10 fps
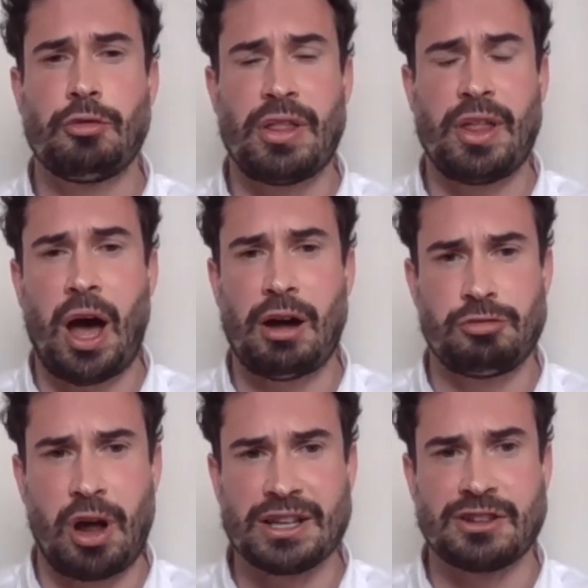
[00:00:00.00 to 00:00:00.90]
rather
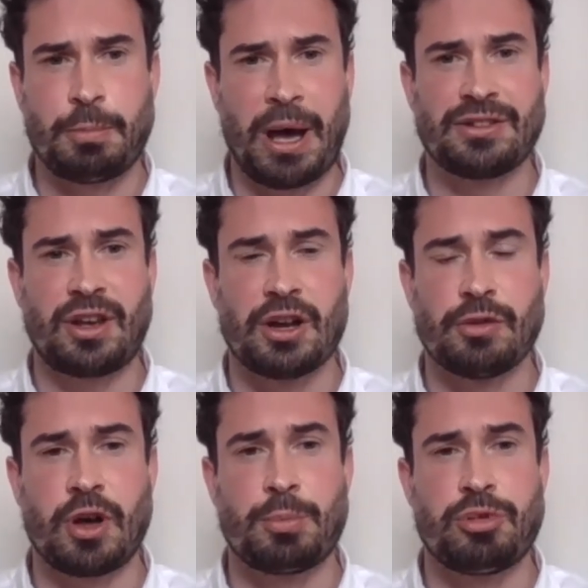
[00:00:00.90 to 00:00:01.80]
rights-based kind
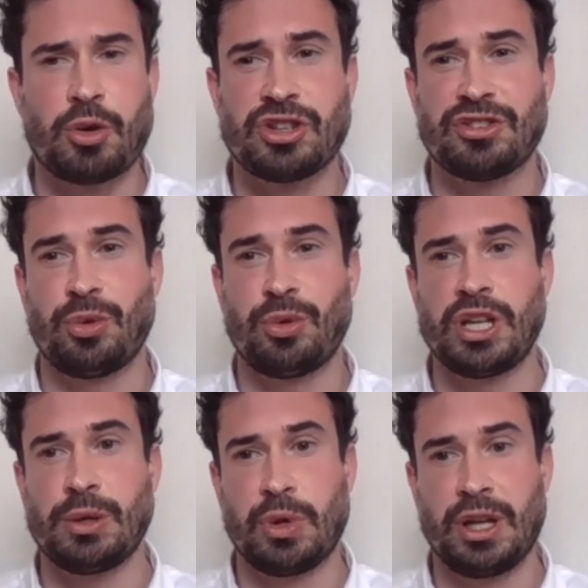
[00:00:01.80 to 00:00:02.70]
of approaches that
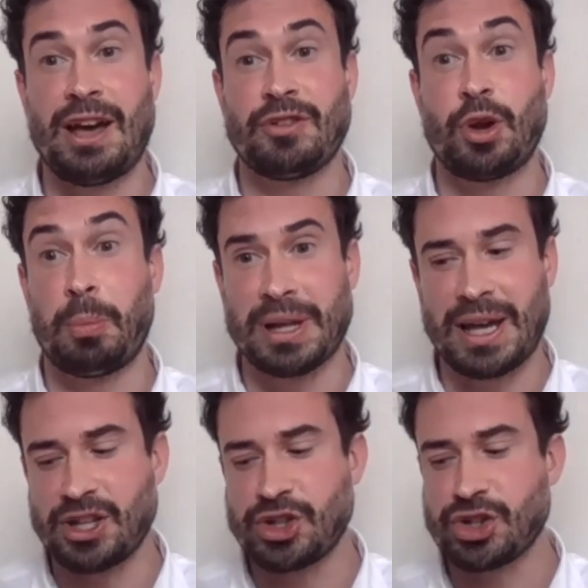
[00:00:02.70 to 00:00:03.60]
we have an
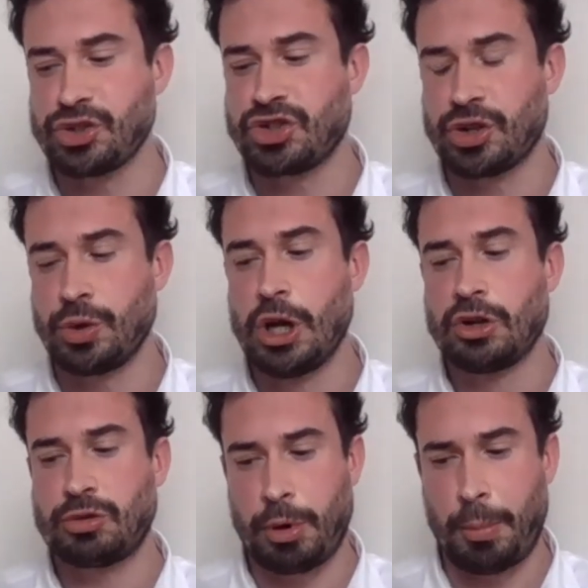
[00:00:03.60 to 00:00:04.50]
obligation to
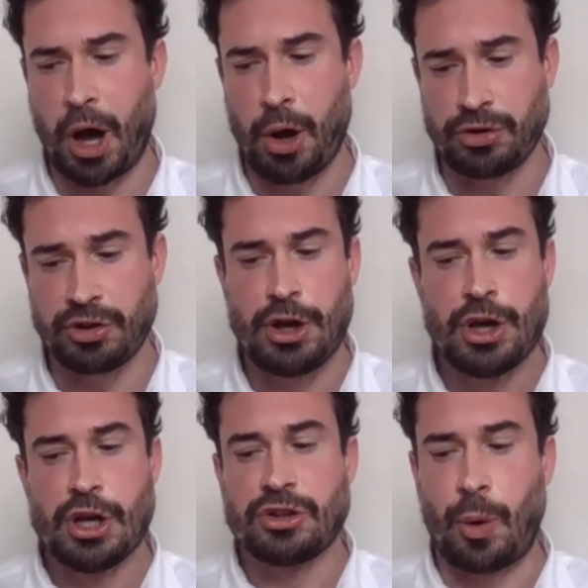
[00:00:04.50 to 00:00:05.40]
promote.
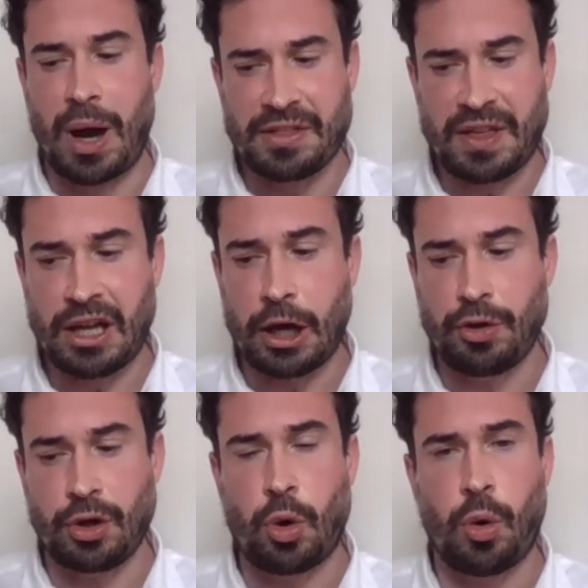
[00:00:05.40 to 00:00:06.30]
So I think
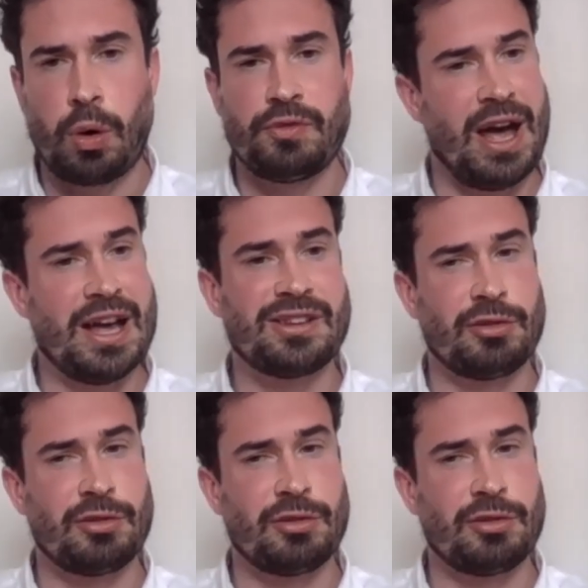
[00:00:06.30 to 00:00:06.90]
at the core of that is